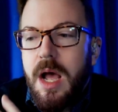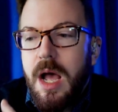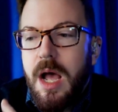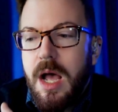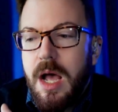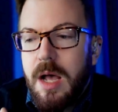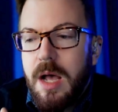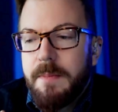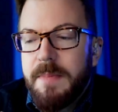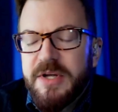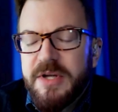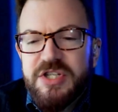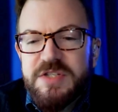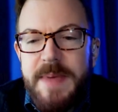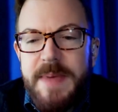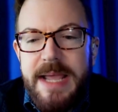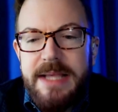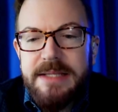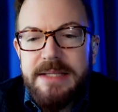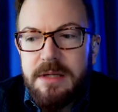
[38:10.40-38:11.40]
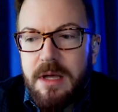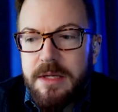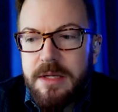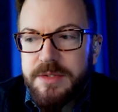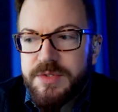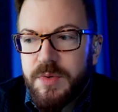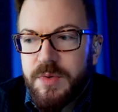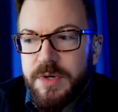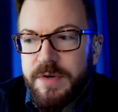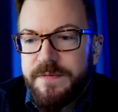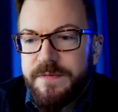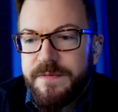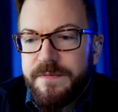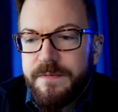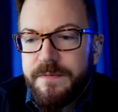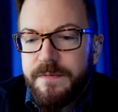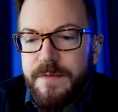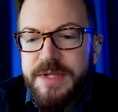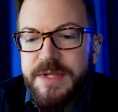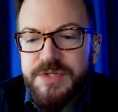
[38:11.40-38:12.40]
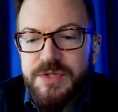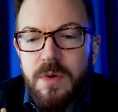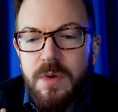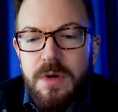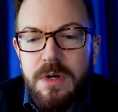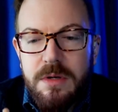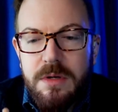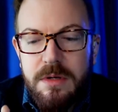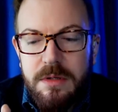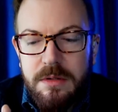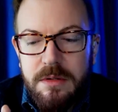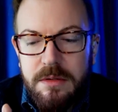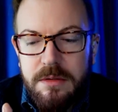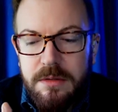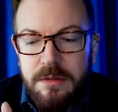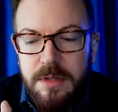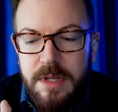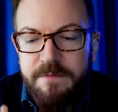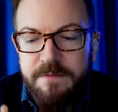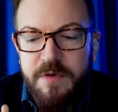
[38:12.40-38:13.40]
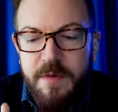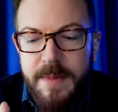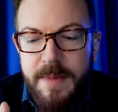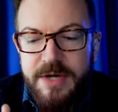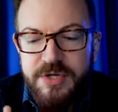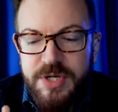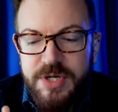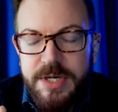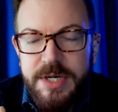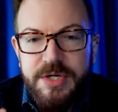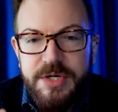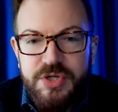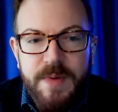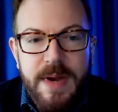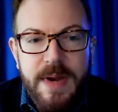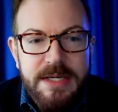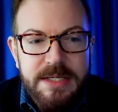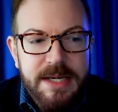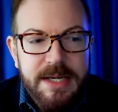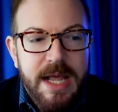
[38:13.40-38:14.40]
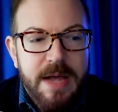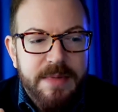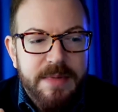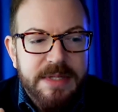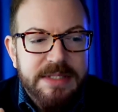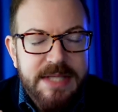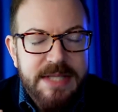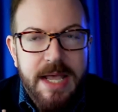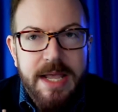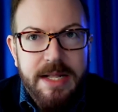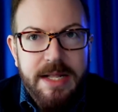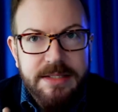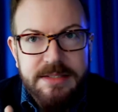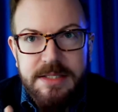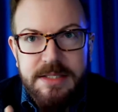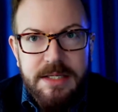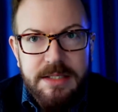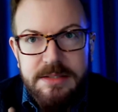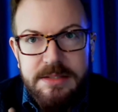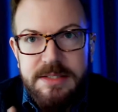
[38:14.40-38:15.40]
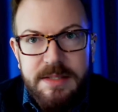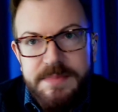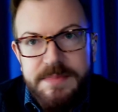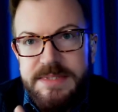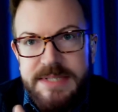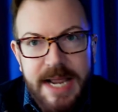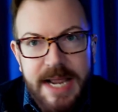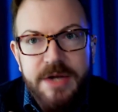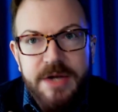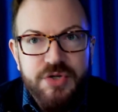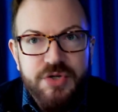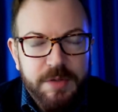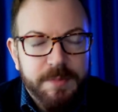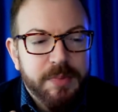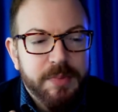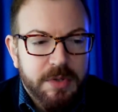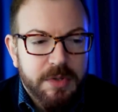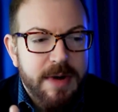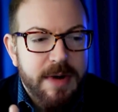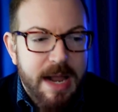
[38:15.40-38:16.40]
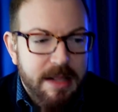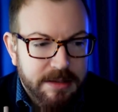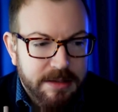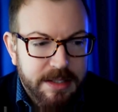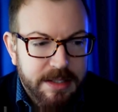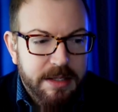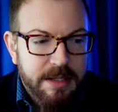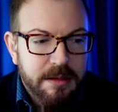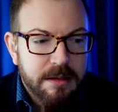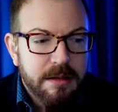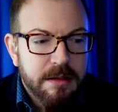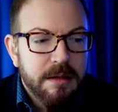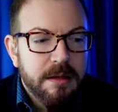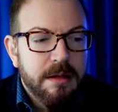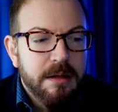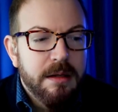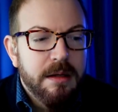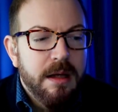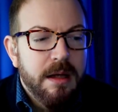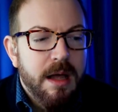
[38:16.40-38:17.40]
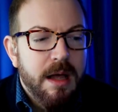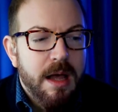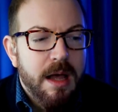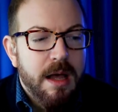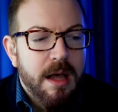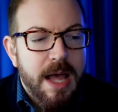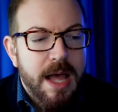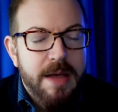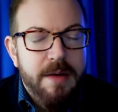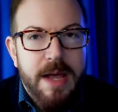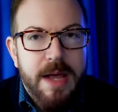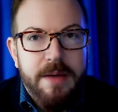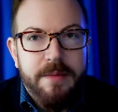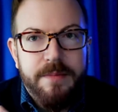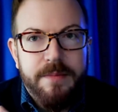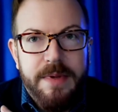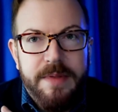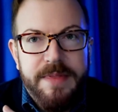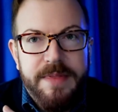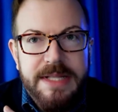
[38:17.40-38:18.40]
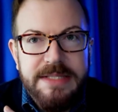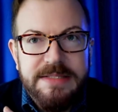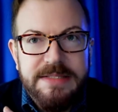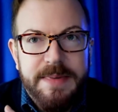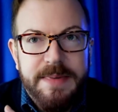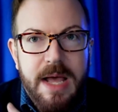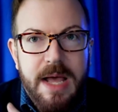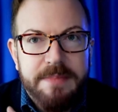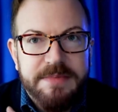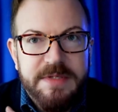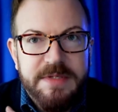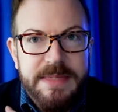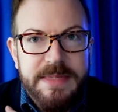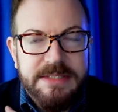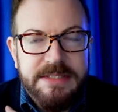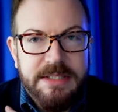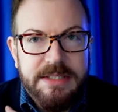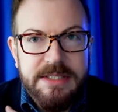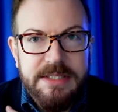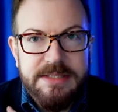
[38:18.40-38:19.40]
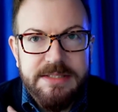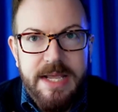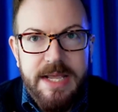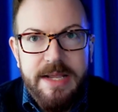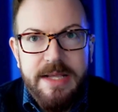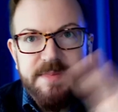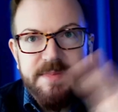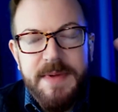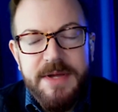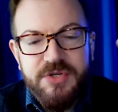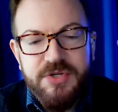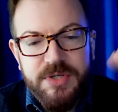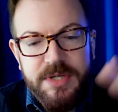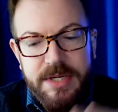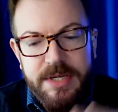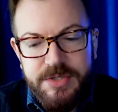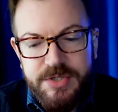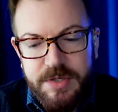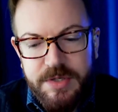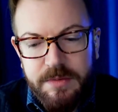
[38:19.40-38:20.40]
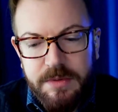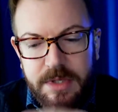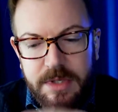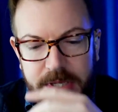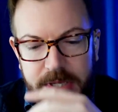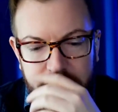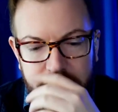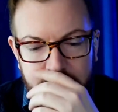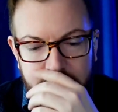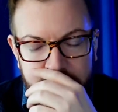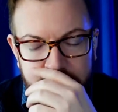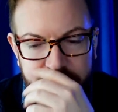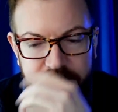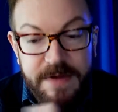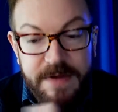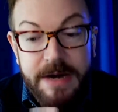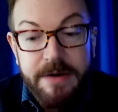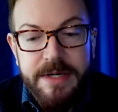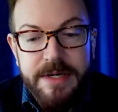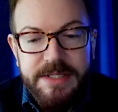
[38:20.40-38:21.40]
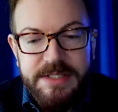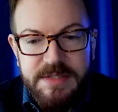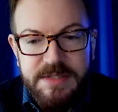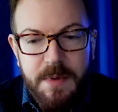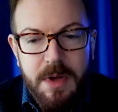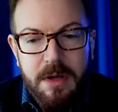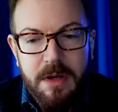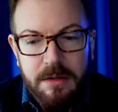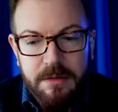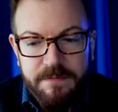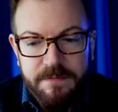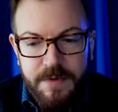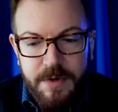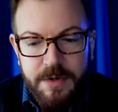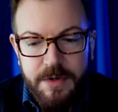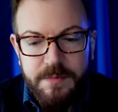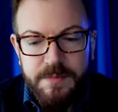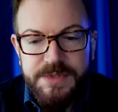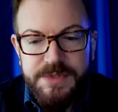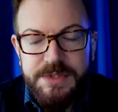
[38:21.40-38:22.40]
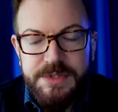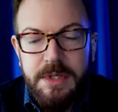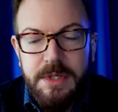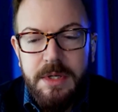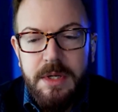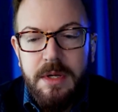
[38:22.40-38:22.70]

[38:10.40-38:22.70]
But just based on sort of historical information and trending, I would say it's a substantial plurality. I think it's a bit optimistic to say, especially as you look at very small firms